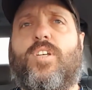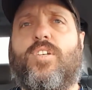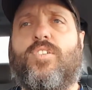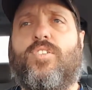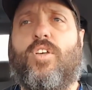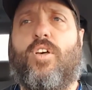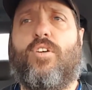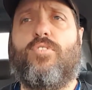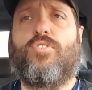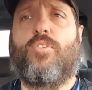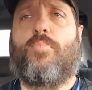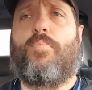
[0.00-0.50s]

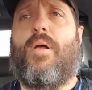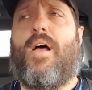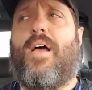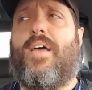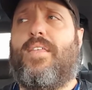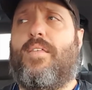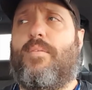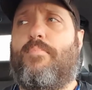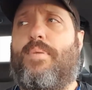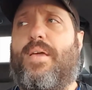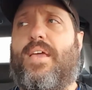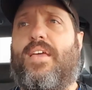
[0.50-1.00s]
So those are
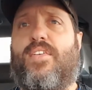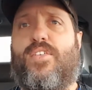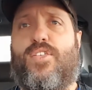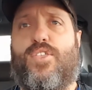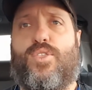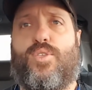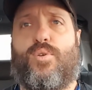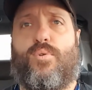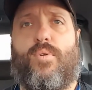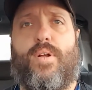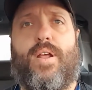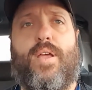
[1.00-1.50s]
probably the big
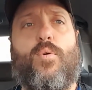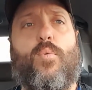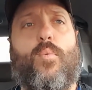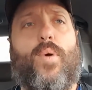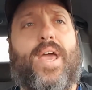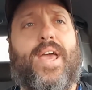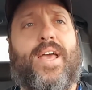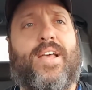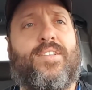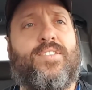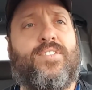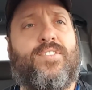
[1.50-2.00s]
3
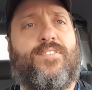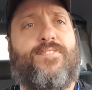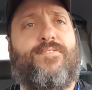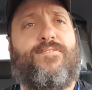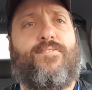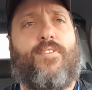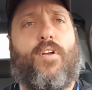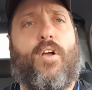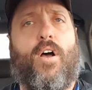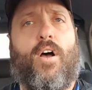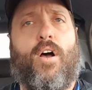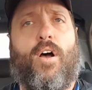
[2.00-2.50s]
wins
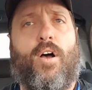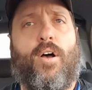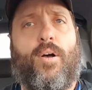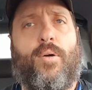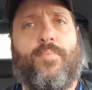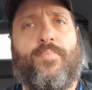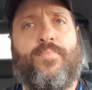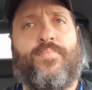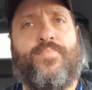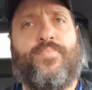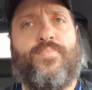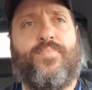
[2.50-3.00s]

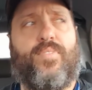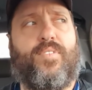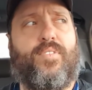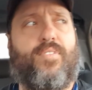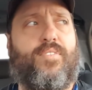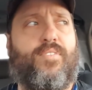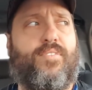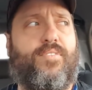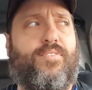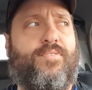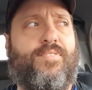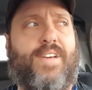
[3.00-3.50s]

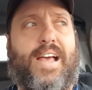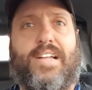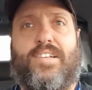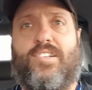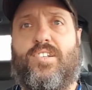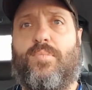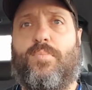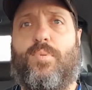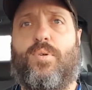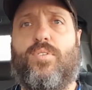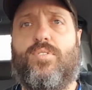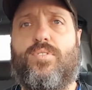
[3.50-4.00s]
from
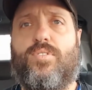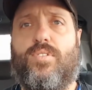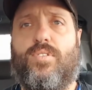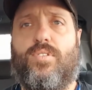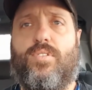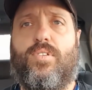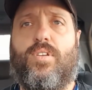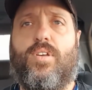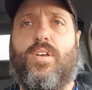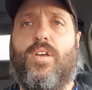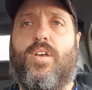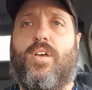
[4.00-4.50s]
vegetables.
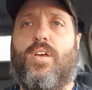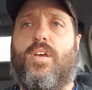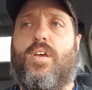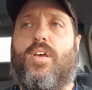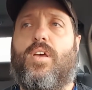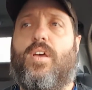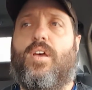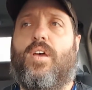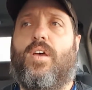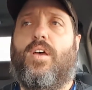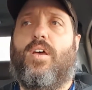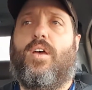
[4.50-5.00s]

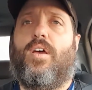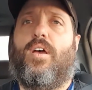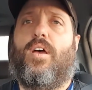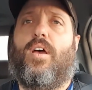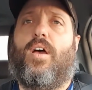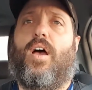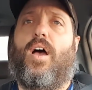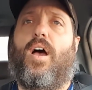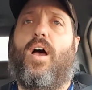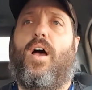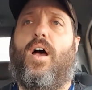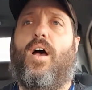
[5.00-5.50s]

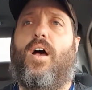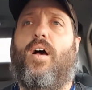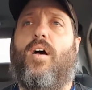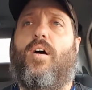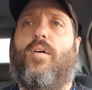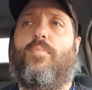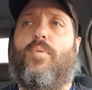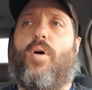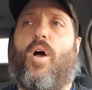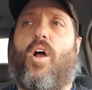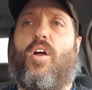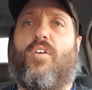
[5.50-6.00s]

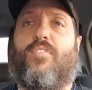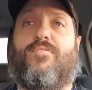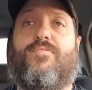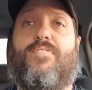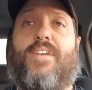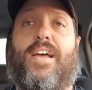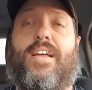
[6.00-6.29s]
Our